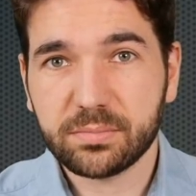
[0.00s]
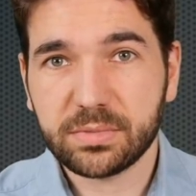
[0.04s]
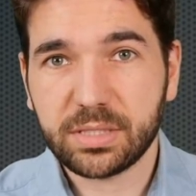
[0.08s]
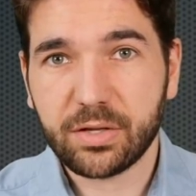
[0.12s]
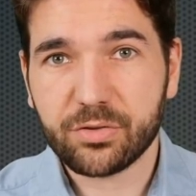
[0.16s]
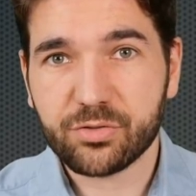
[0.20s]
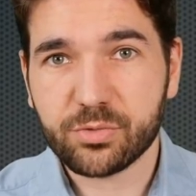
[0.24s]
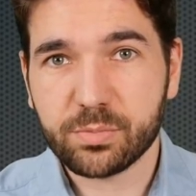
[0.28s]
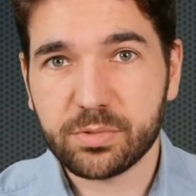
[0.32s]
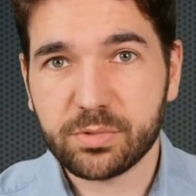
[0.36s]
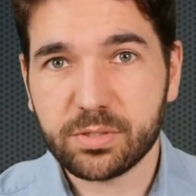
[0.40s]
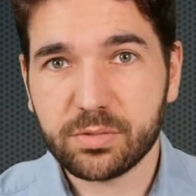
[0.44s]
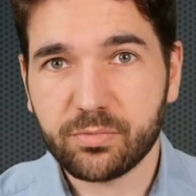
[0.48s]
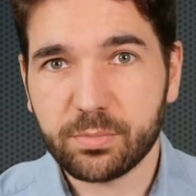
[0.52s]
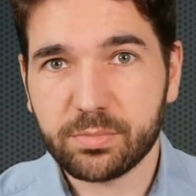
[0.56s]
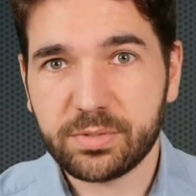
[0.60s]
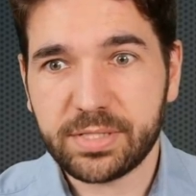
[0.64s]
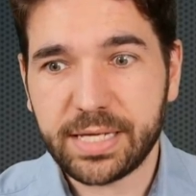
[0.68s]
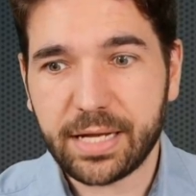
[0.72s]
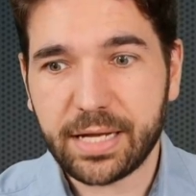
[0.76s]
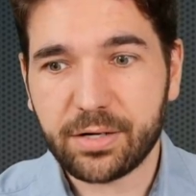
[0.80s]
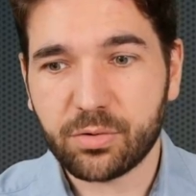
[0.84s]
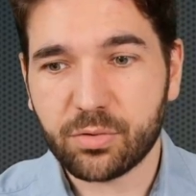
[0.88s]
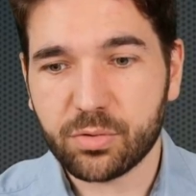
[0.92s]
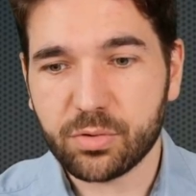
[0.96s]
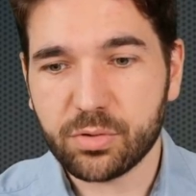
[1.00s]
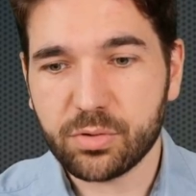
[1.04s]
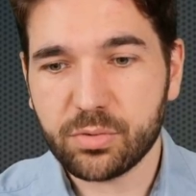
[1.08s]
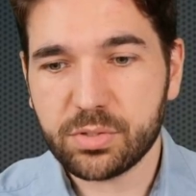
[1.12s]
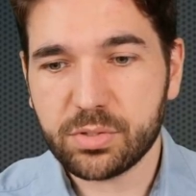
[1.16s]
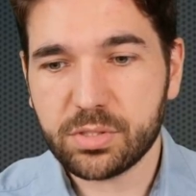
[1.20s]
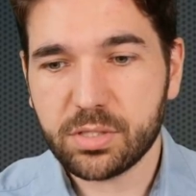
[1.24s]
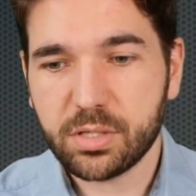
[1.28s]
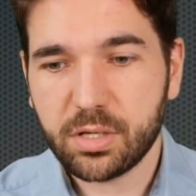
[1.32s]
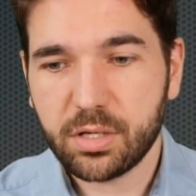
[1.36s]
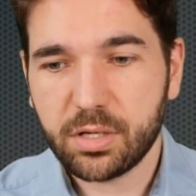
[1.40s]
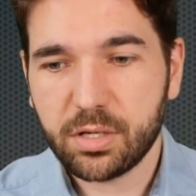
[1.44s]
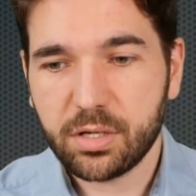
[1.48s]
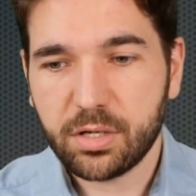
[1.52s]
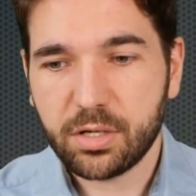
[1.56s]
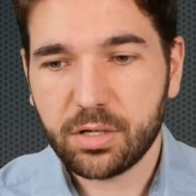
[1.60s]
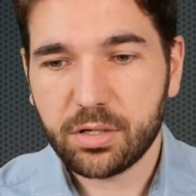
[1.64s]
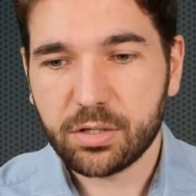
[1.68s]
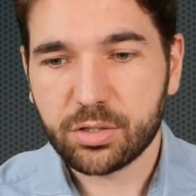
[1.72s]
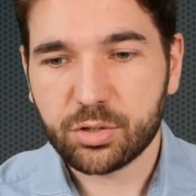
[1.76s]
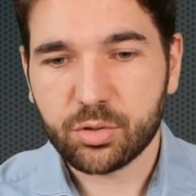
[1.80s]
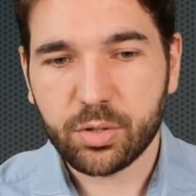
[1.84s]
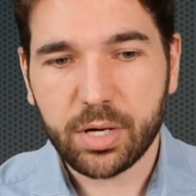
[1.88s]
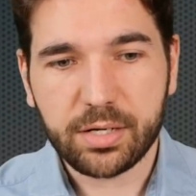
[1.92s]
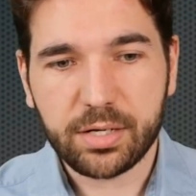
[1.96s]
That was from Ted Cruz.
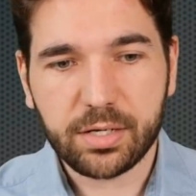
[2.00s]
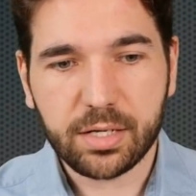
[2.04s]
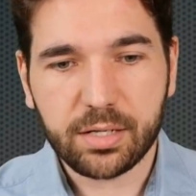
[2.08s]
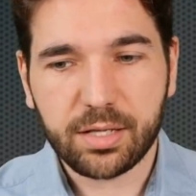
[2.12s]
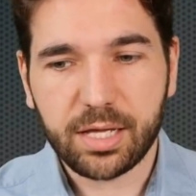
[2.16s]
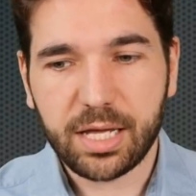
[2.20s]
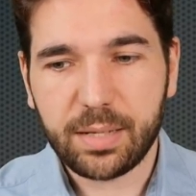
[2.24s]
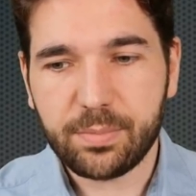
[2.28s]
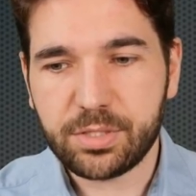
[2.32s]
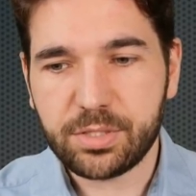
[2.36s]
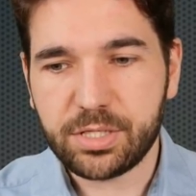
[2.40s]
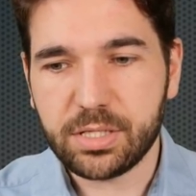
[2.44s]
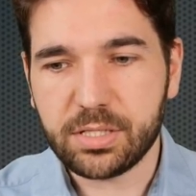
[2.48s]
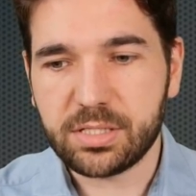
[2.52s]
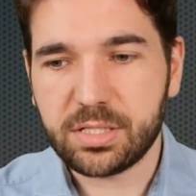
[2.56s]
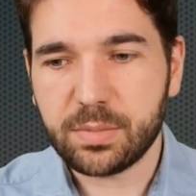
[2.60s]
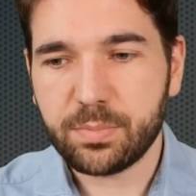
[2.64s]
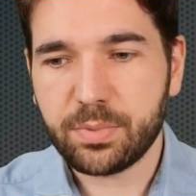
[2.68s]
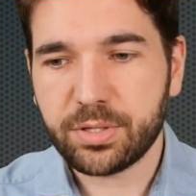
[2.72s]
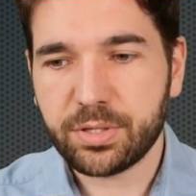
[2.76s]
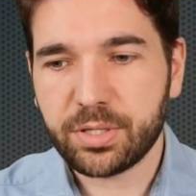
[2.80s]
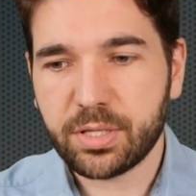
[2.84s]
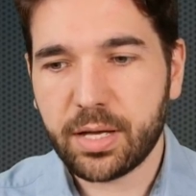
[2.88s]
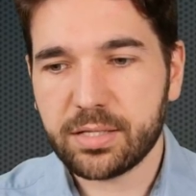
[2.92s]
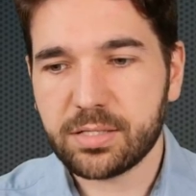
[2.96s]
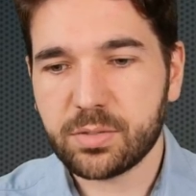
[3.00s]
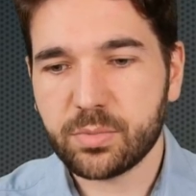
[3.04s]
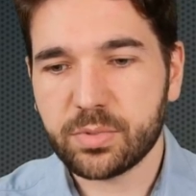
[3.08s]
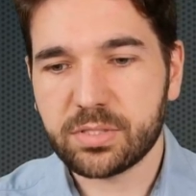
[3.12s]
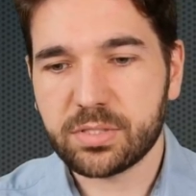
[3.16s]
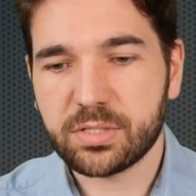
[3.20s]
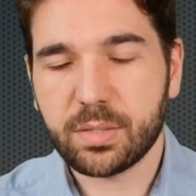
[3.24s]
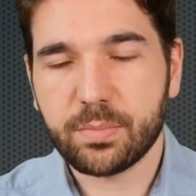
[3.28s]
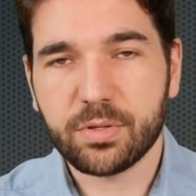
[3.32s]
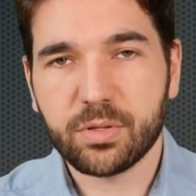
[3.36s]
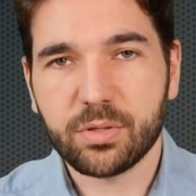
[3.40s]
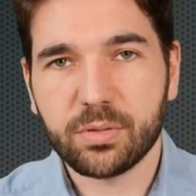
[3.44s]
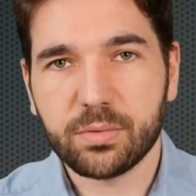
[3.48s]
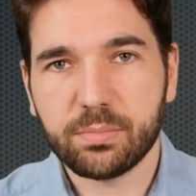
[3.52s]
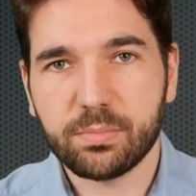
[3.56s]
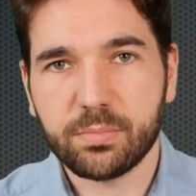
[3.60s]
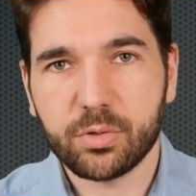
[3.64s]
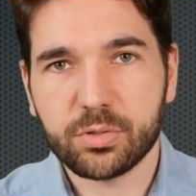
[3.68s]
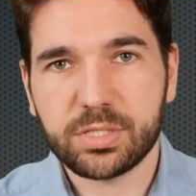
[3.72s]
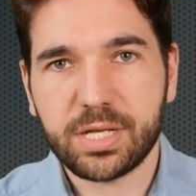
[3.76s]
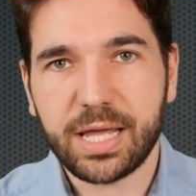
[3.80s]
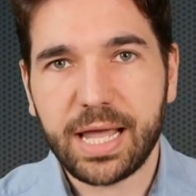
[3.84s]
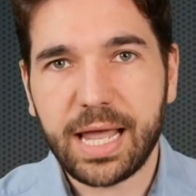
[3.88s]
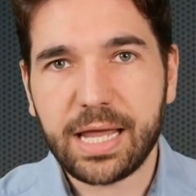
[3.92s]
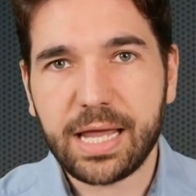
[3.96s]
Trying to claim she sympathizes with some of the
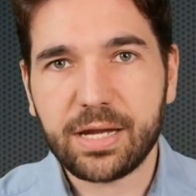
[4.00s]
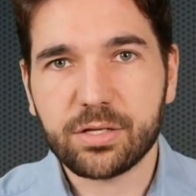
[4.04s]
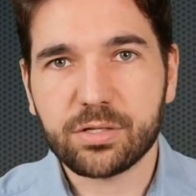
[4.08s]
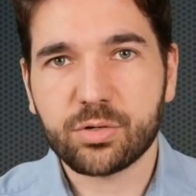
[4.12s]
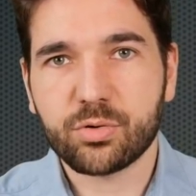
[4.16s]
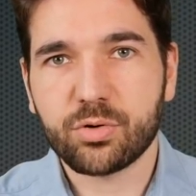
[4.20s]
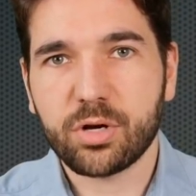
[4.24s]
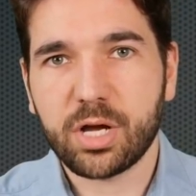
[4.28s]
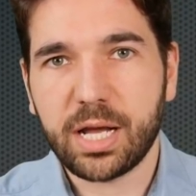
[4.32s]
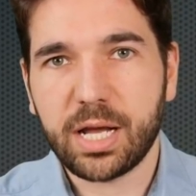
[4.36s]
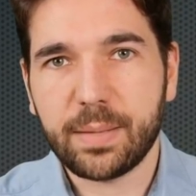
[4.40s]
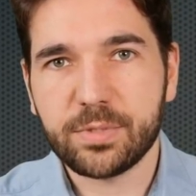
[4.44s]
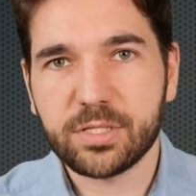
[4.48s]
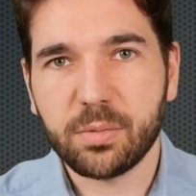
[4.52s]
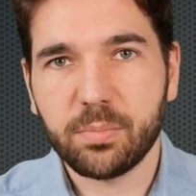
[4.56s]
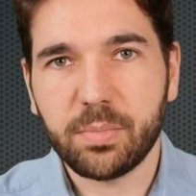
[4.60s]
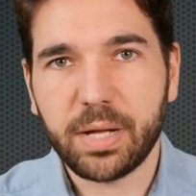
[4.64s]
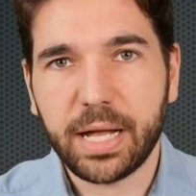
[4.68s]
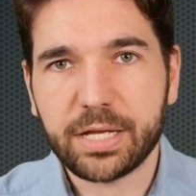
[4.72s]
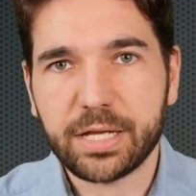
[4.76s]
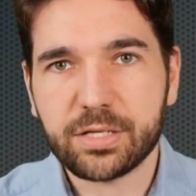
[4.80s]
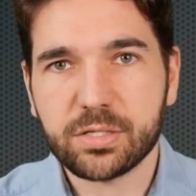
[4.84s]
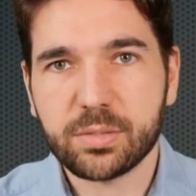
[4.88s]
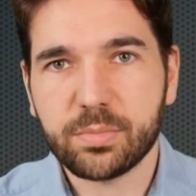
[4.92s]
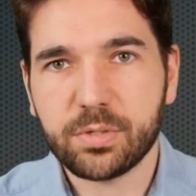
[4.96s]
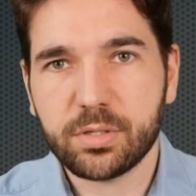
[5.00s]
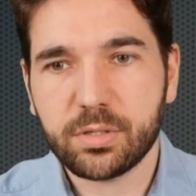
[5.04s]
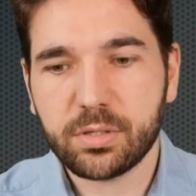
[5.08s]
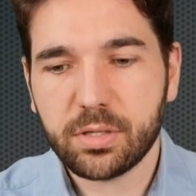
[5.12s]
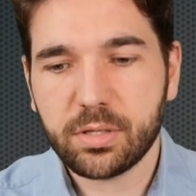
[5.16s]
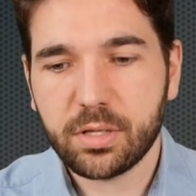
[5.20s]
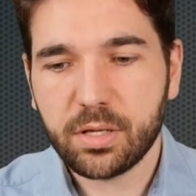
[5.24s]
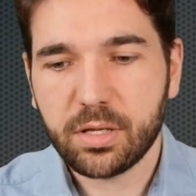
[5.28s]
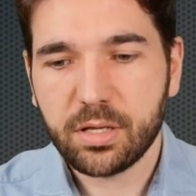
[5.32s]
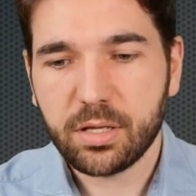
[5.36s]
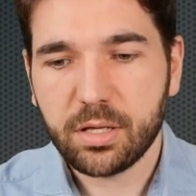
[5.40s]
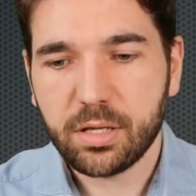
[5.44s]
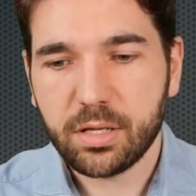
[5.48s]
most heinous crimes imaginable